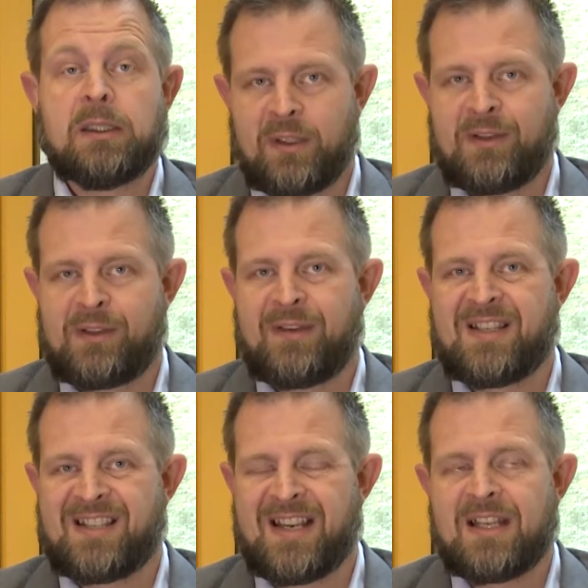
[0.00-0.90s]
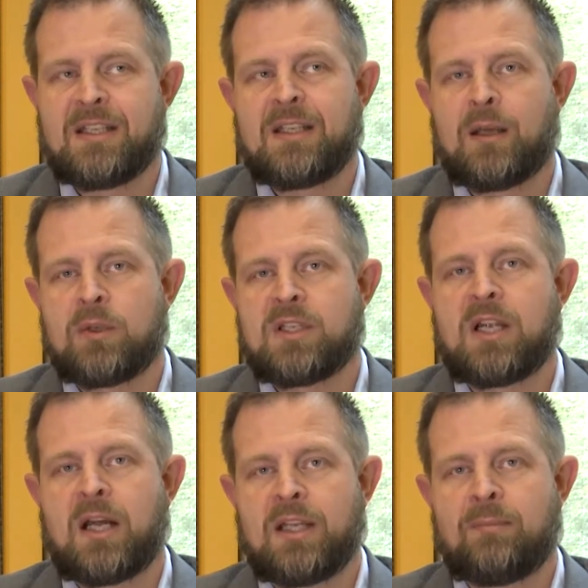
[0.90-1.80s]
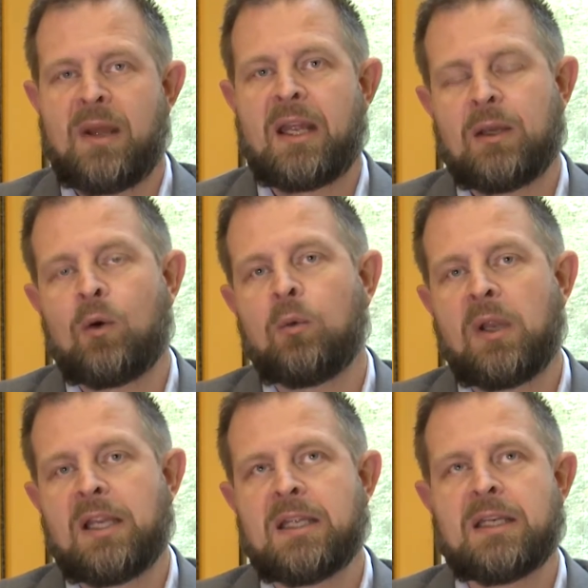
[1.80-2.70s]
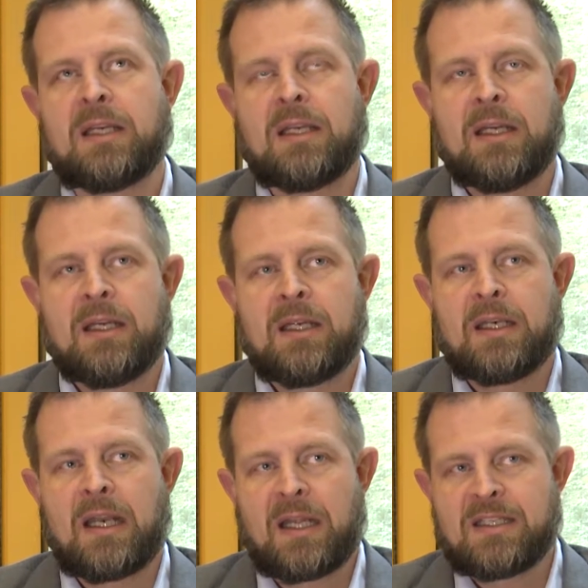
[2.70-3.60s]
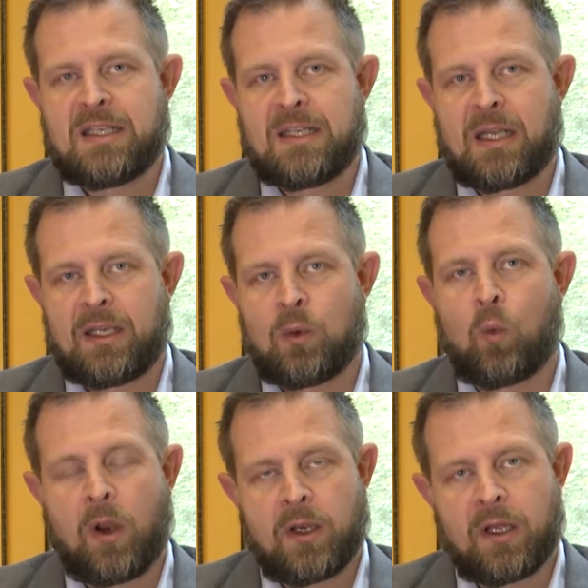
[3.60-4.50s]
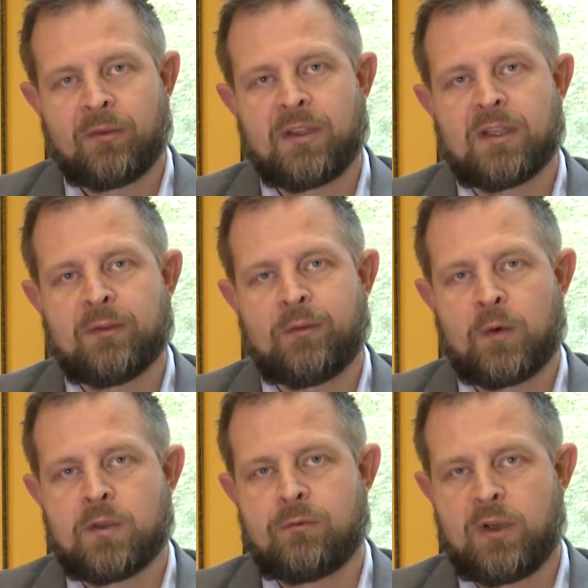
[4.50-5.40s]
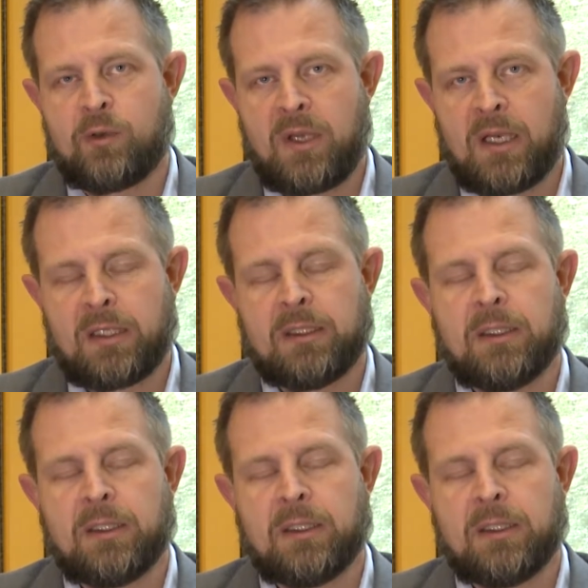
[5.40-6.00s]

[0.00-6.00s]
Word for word: It's a facility that was started back already in 1991 after the first Rio meeting